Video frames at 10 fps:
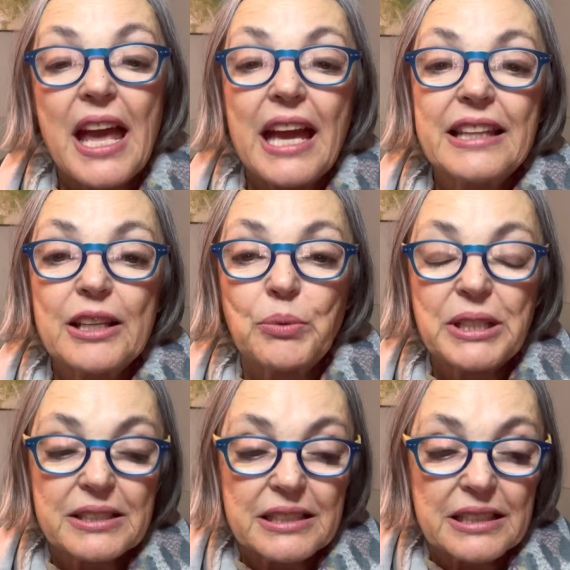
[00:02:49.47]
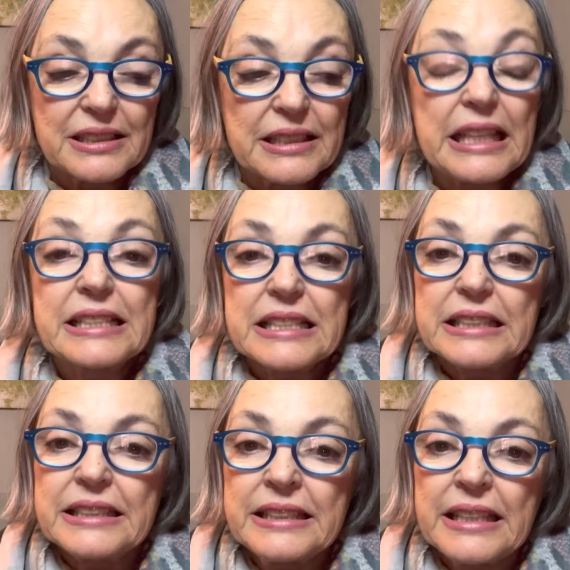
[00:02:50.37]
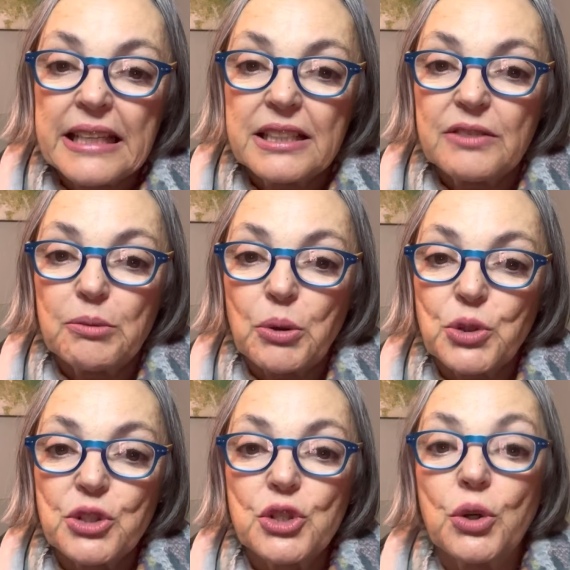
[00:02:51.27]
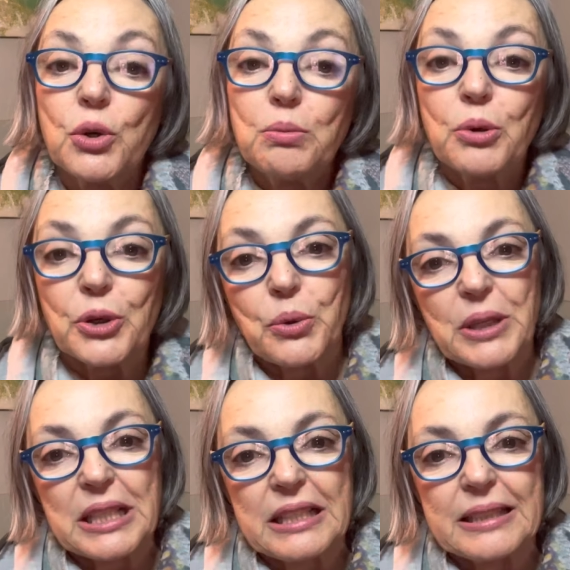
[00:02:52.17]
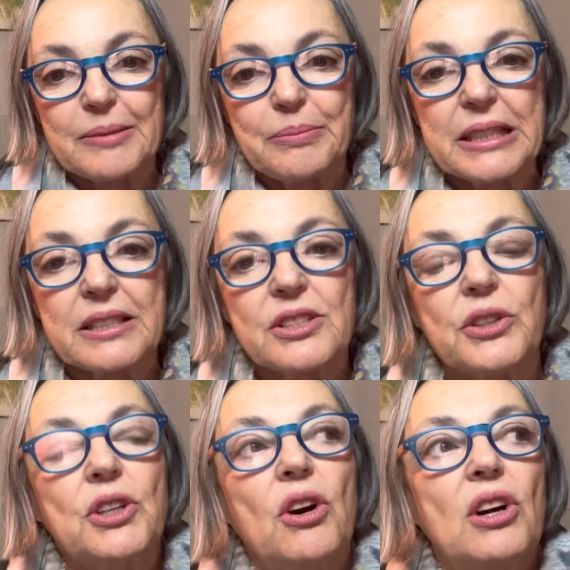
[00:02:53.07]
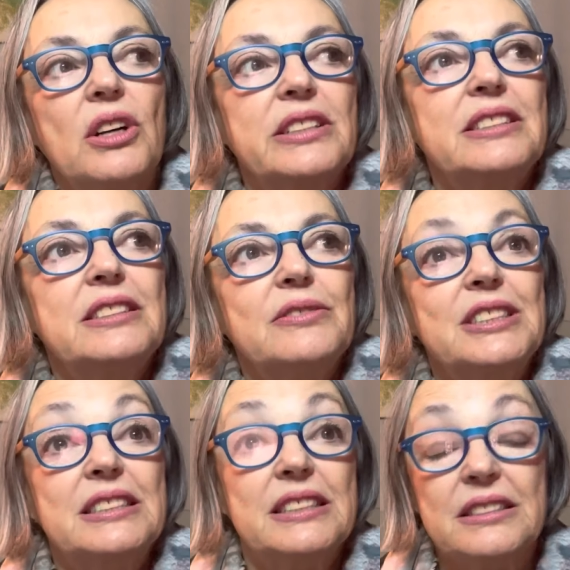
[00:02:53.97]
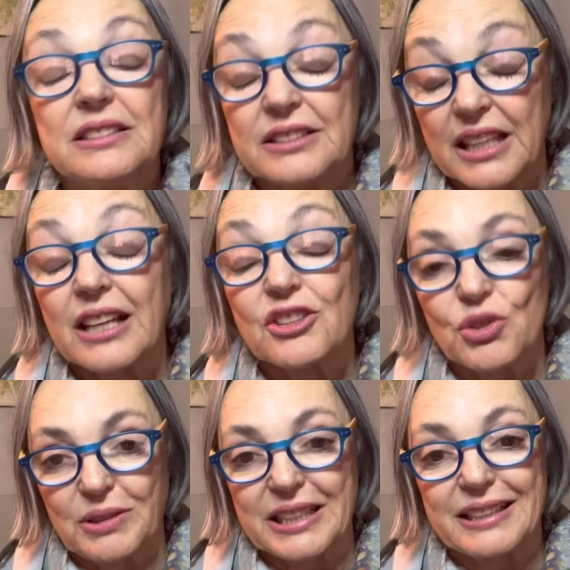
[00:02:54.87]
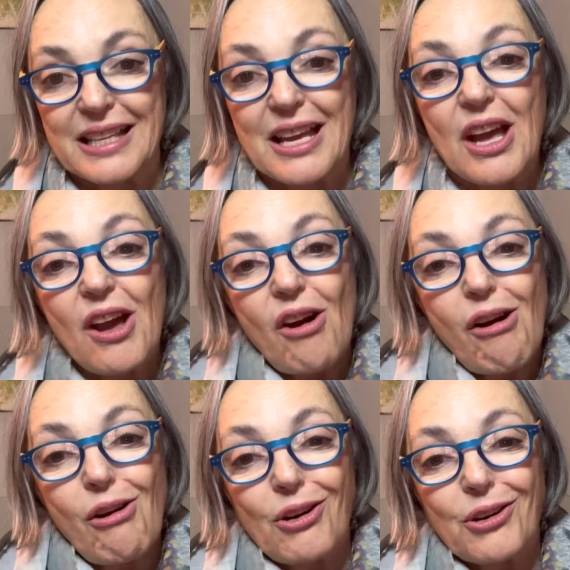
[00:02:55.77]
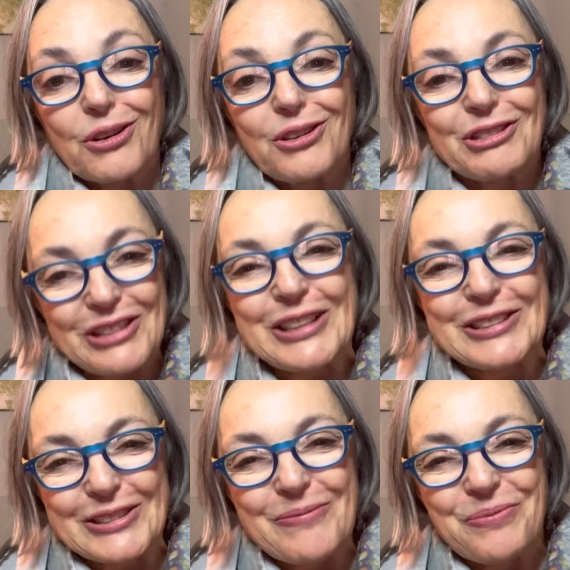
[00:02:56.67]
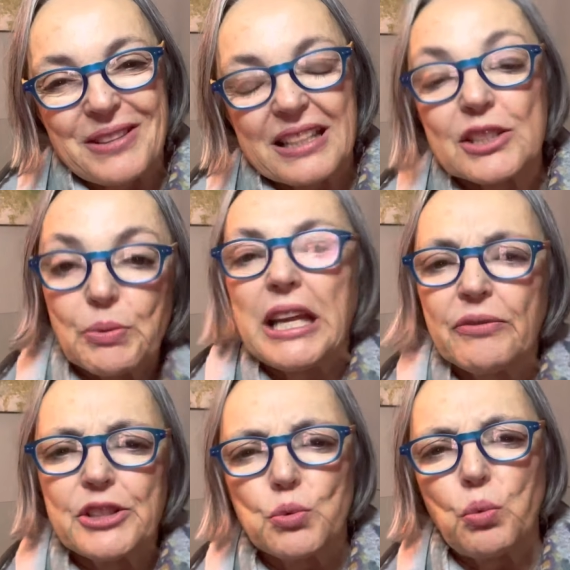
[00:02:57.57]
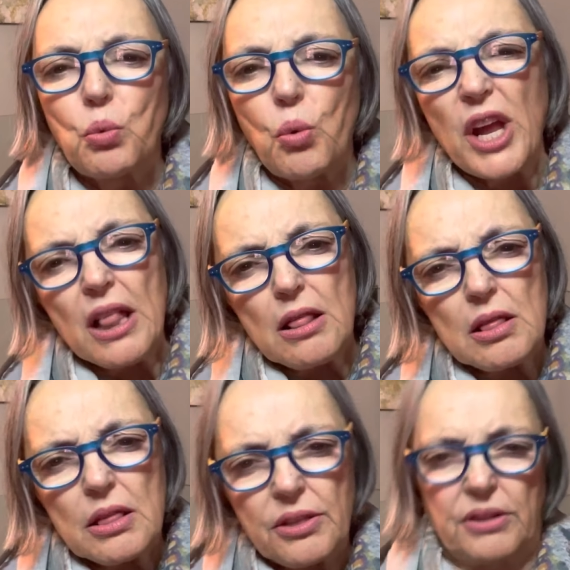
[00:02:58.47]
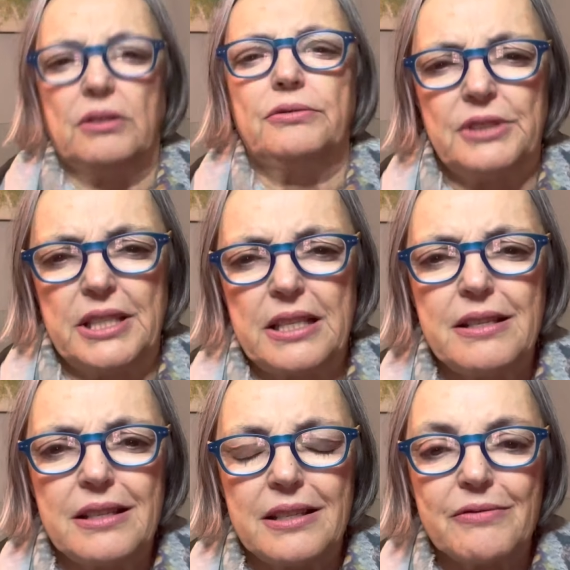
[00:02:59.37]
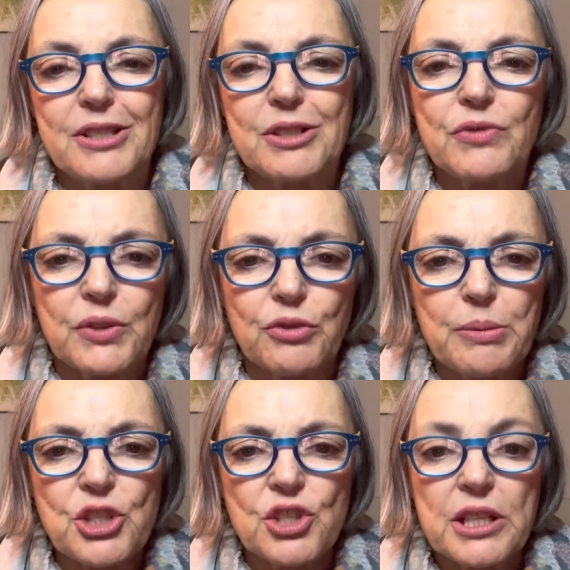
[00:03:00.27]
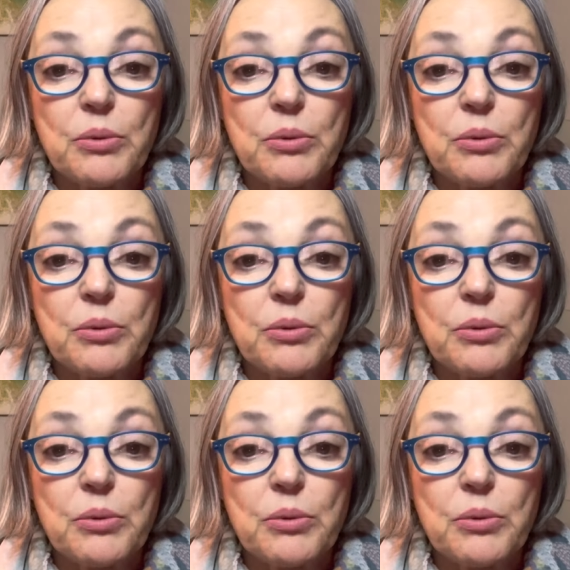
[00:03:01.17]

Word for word: and that we can let negative emotions go more quickly because our cognitive skills actually are greater because we have this wealth of data and information that